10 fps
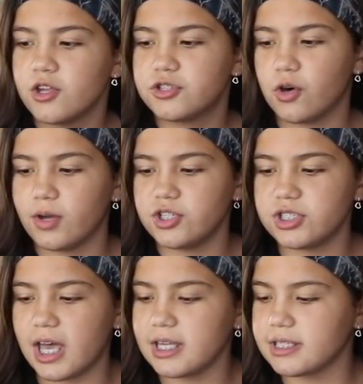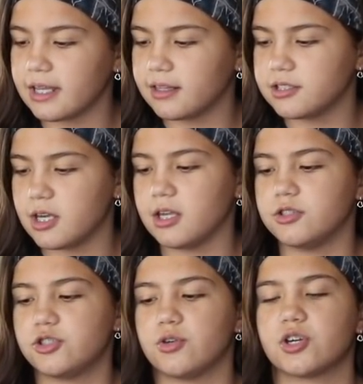So it just has like this
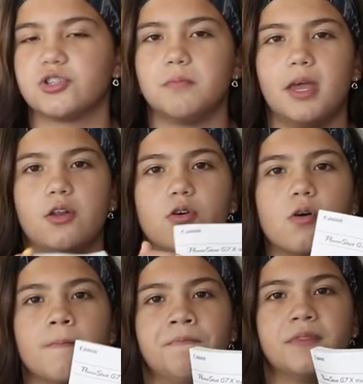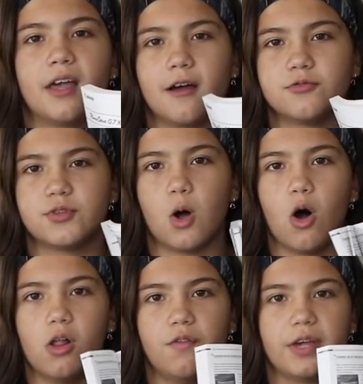instruction manual that comes with
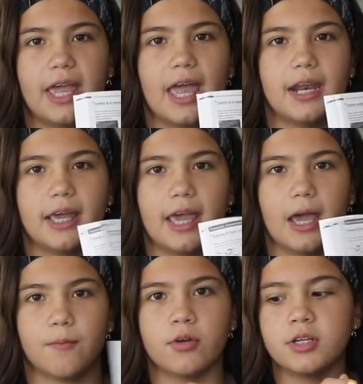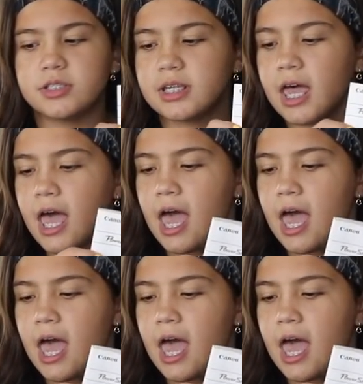all of the Canon cameras